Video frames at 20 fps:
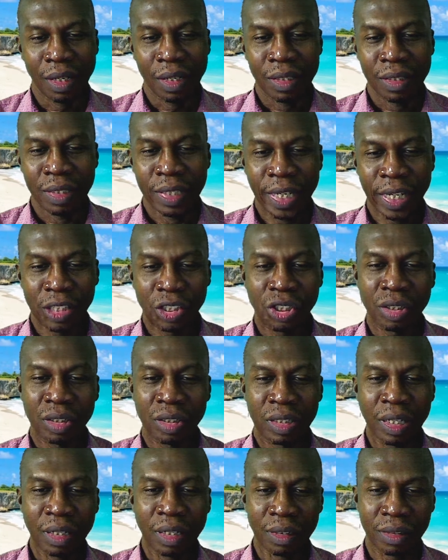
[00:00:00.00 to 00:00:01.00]
Nature
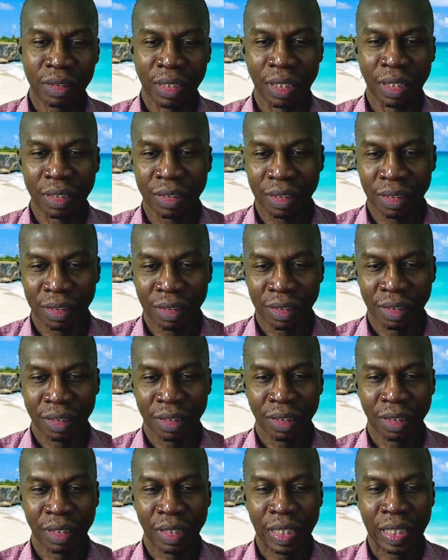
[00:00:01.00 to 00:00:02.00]
tells us
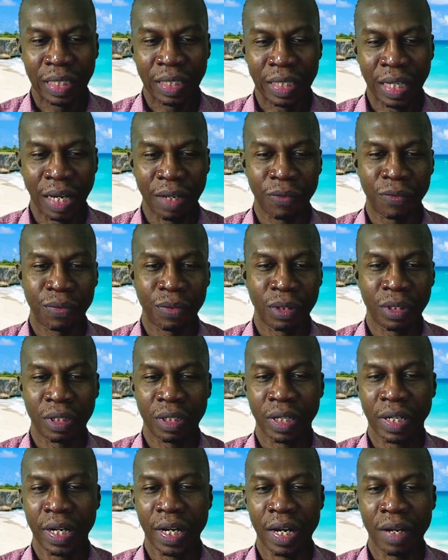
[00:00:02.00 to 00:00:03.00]
that
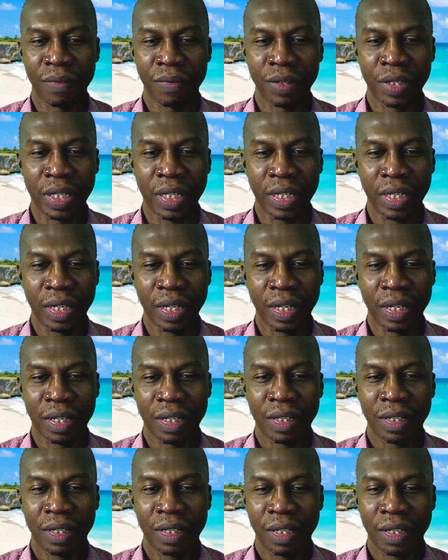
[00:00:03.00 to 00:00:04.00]
for every
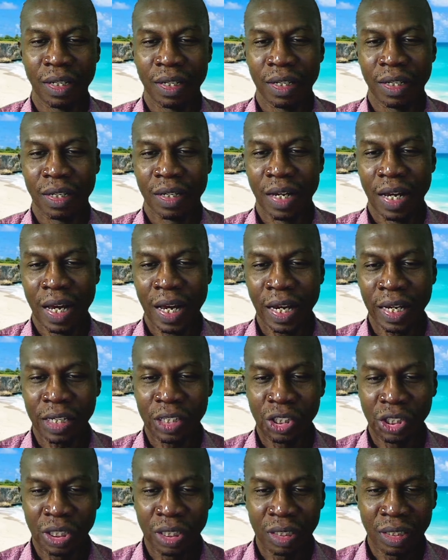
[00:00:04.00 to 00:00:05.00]

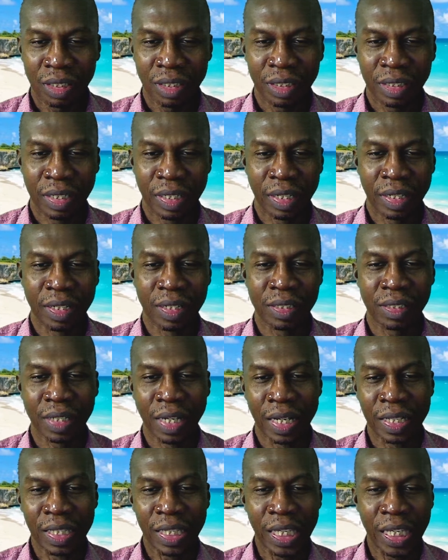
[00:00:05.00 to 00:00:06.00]
action, there is
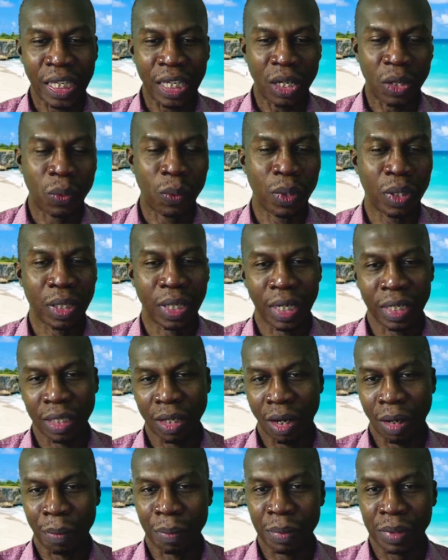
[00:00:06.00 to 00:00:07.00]
an equal and
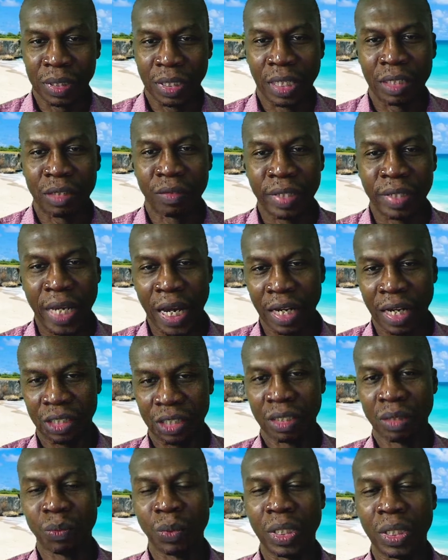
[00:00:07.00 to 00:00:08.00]
opposite
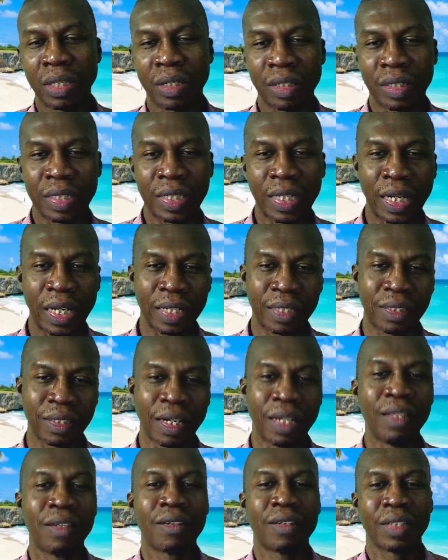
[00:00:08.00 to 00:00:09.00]
reaction. I
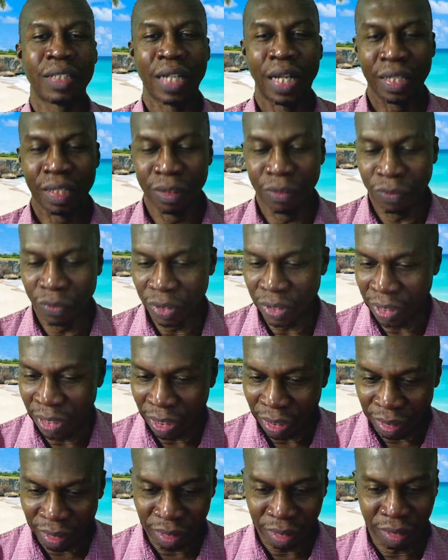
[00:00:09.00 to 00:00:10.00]
learned that in
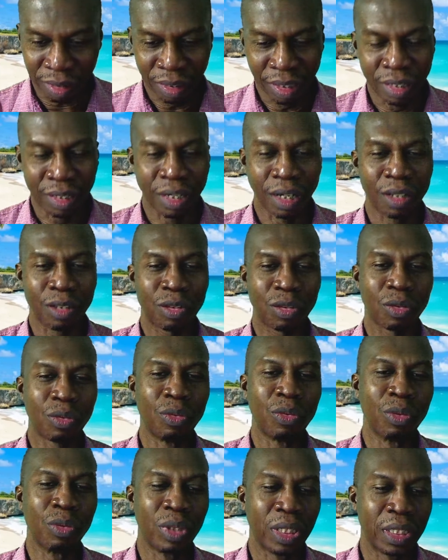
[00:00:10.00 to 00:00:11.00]
physics in high
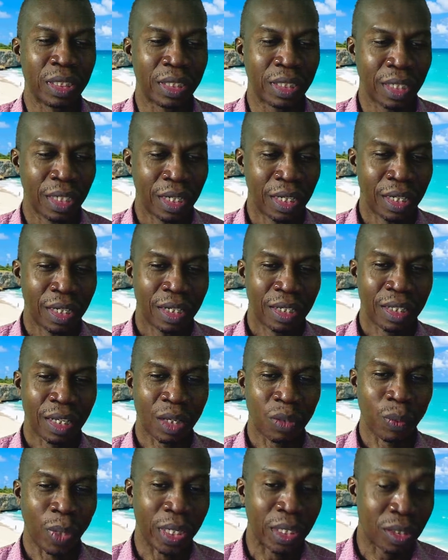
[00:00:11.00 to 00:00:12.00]
school and
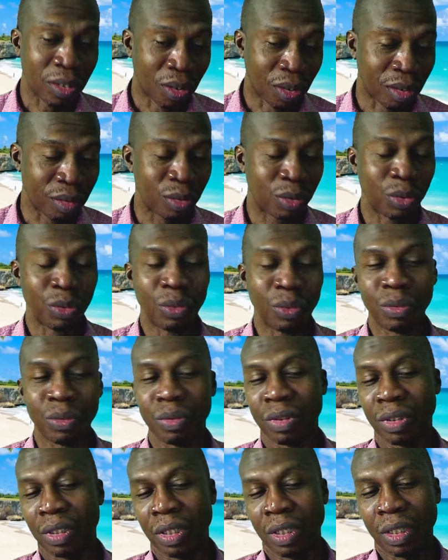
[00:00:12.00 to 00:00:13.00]
then went on
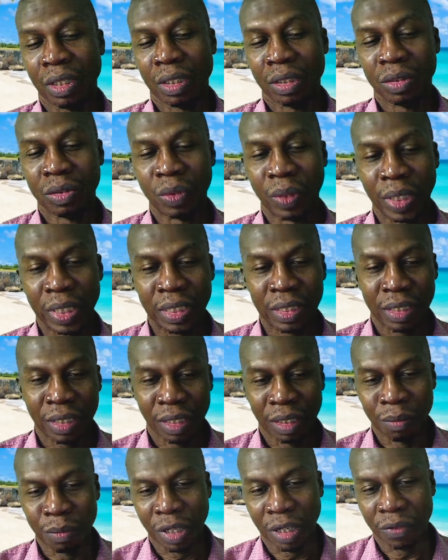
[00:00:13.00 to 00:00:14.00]
to do it
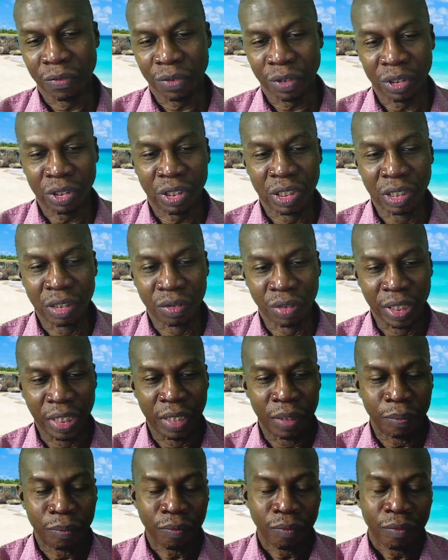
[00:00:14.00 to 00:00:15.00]
in my first
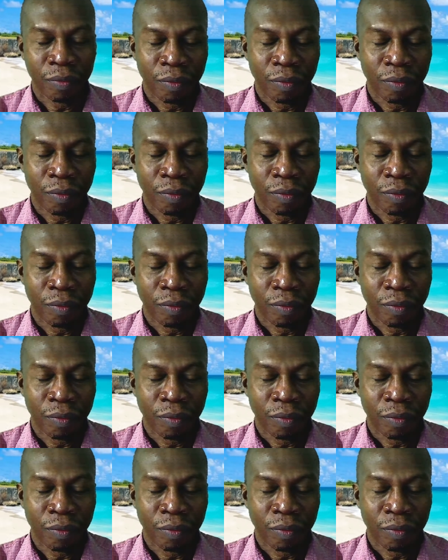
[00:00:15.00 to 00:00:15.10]
degree